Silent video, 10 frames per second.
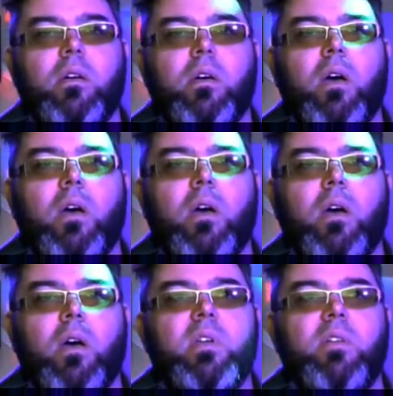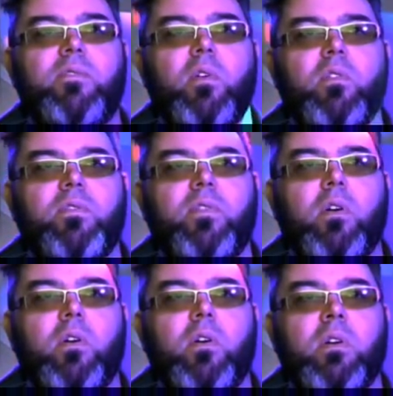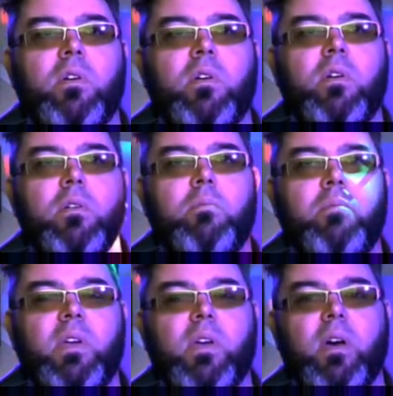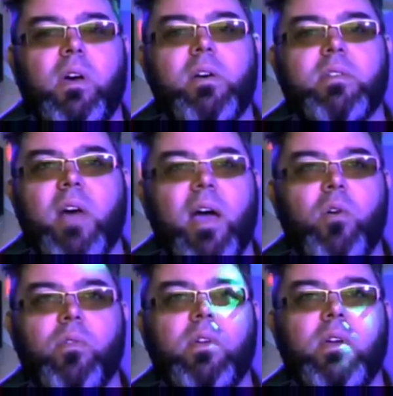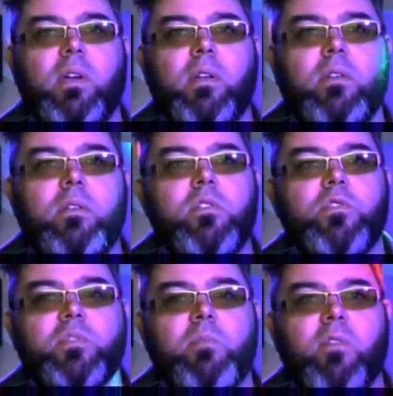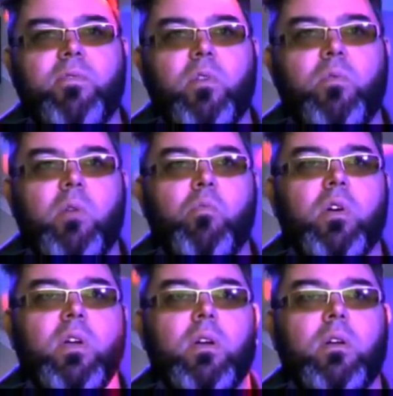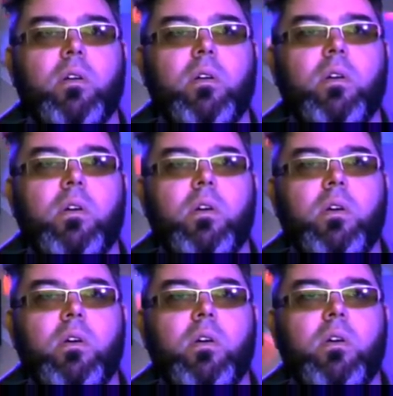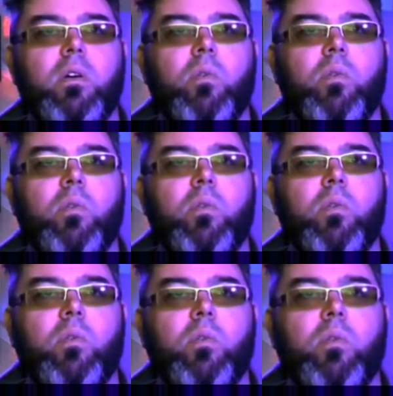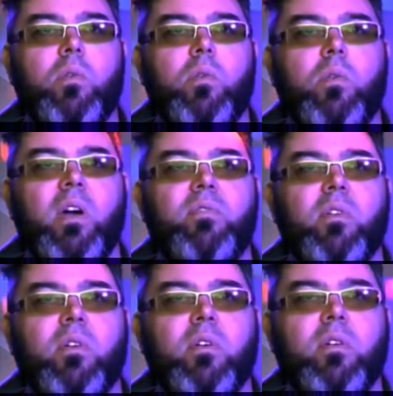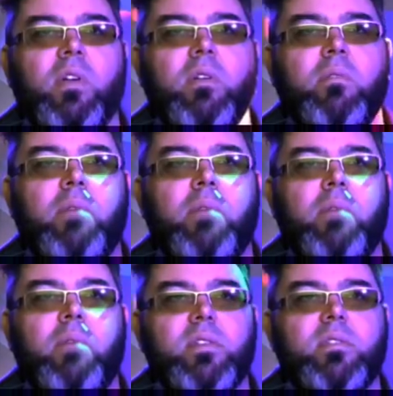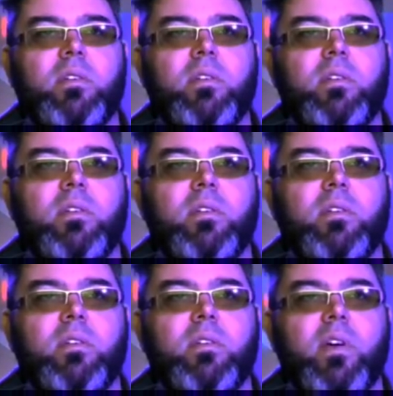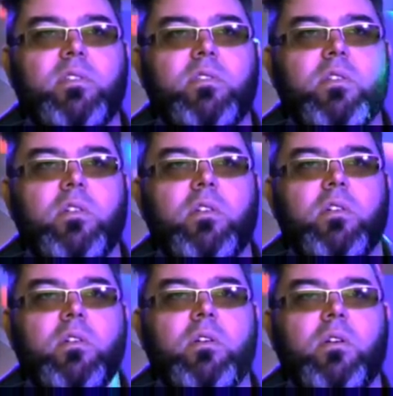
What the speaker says: I would need phone to phone because I only use smartphone when I'm working. Why have you applied for beta testing? I'm an investor.